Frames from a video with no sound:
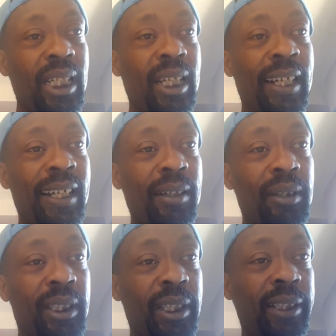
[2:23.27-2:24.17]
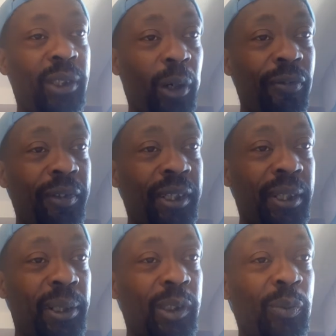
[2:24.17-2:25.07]
Uh, it, it, took a few
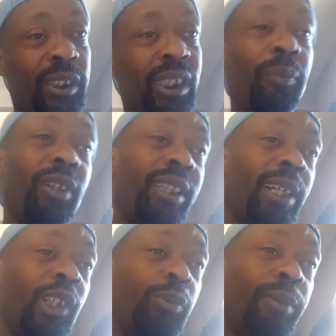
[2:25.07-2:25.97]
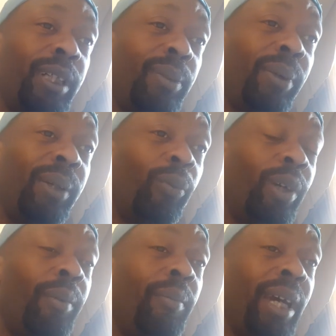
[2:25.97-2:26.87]
years, but something tells me we,
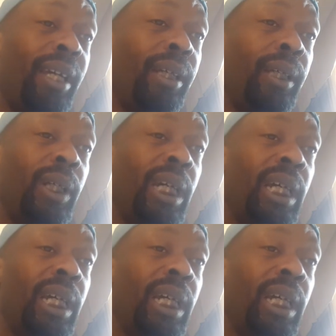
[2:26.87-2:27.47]
we may